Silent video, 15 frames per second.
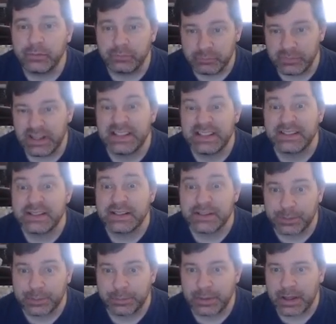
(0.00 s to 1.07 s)
instants to
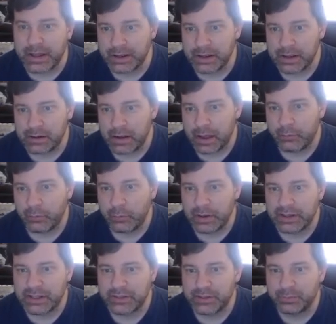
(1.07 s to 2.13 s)
play and have a way to
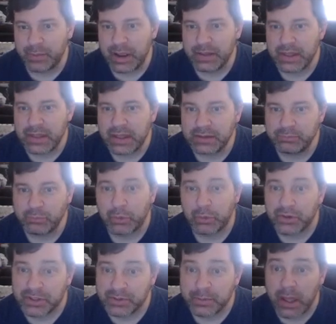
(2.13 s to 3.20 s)
spend that bonus
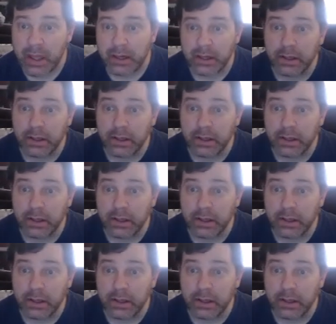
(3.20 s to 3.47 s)
mana.